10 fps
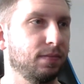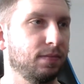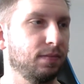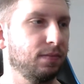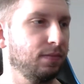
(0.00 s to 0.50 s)

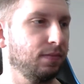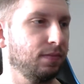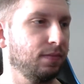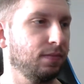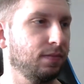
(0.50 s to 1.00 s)
We are
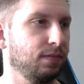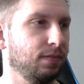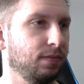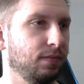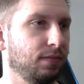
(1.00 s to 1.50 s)
far from the
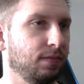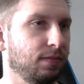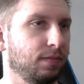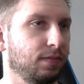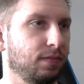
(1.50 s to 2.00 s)
enemy.
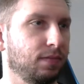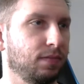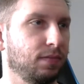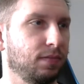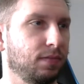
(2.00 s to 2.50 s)

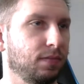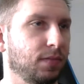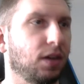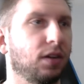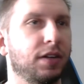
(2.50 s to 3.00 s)

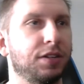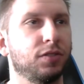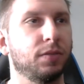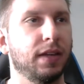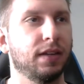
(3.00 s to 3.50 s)
All right, so I'm
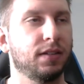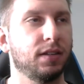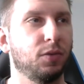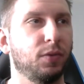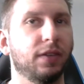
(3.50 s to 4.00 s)
guessing
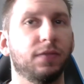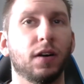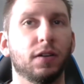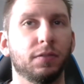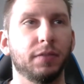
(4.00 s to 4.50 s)
we are far
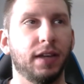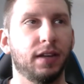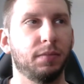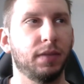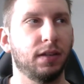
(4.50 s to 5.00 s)
from the
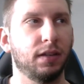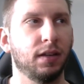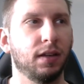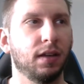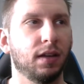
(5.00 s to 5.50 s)
enemy.
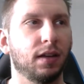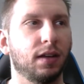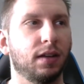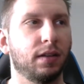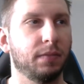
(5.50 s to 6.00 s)
Uh,
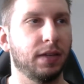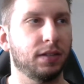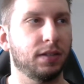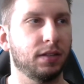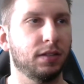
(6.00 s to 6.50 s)
I'm
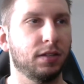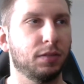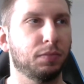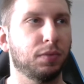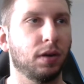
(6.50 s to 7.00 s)
guessing this is
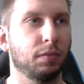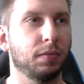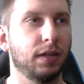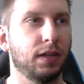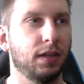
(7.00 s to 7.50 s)

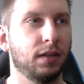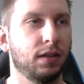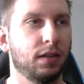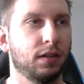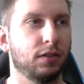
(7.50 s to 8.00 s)
probably
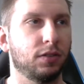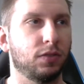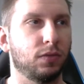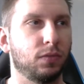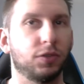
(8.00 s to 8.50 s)

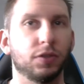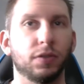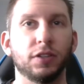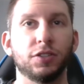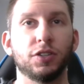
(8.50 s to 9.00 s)
during the
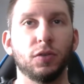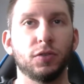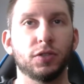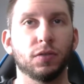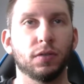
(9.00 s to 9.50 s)

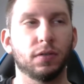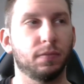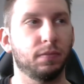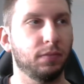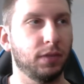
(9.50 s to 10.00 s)
snowstorm,
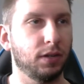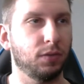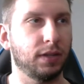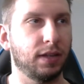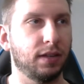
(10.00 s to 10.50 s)
you know, when
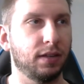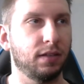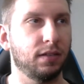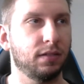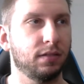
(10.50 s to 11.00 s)
they,
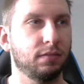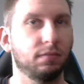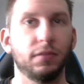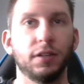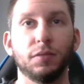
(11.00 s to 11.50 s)

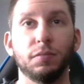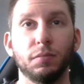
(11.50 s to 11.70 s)
you know, moved